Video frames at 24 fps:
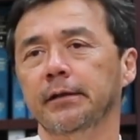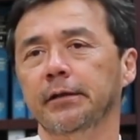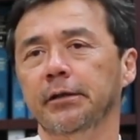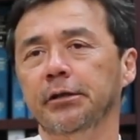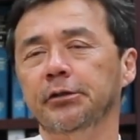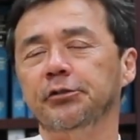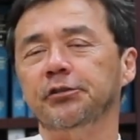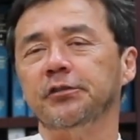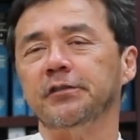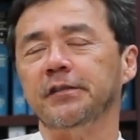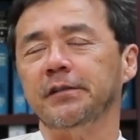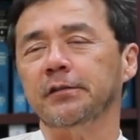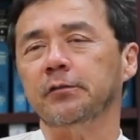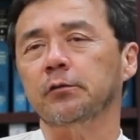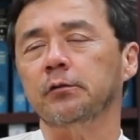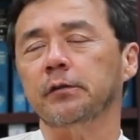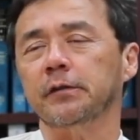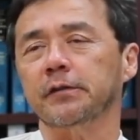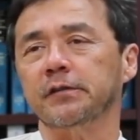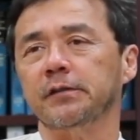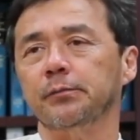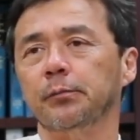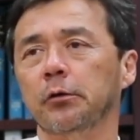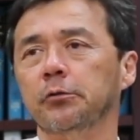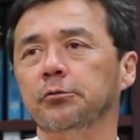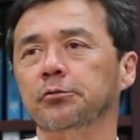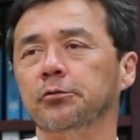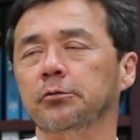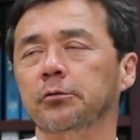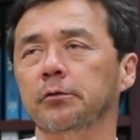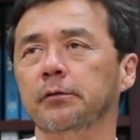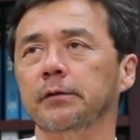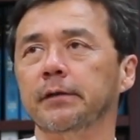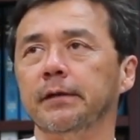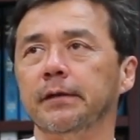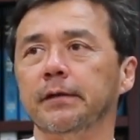Each single
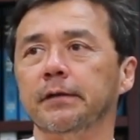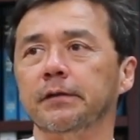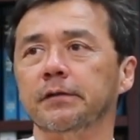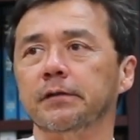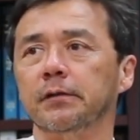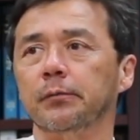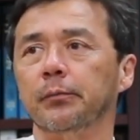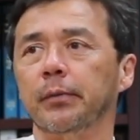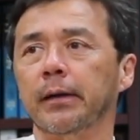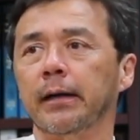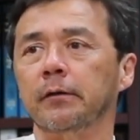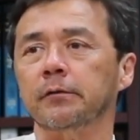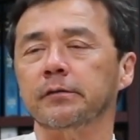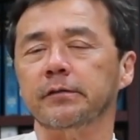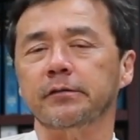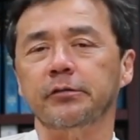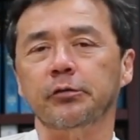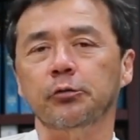exposure is about